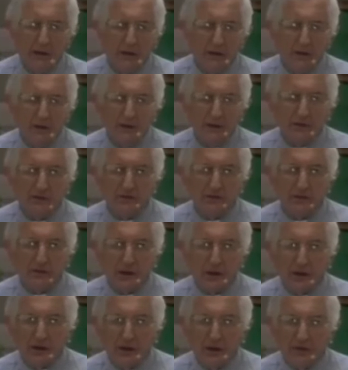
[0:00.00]
he instead
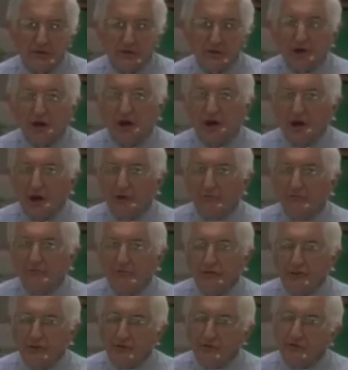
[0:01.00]
have the
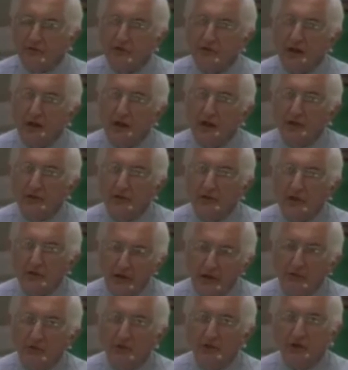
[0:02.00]
confidence that he
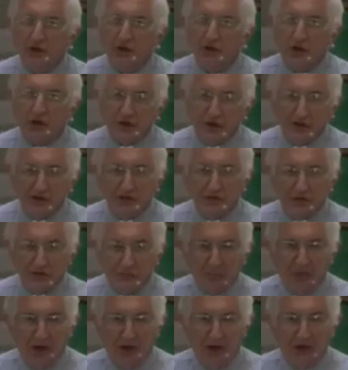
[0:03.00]
would change the
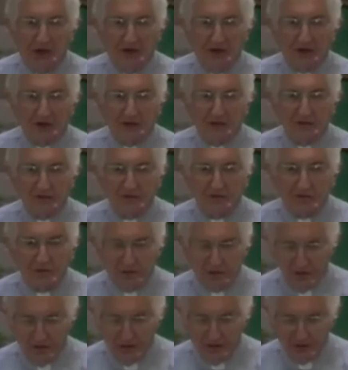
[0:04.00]
minds
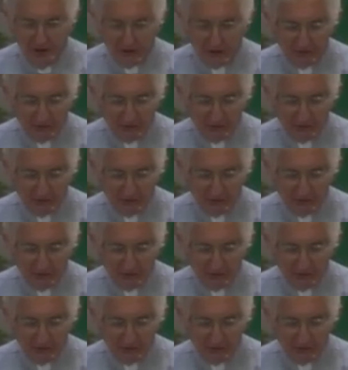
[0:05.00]
of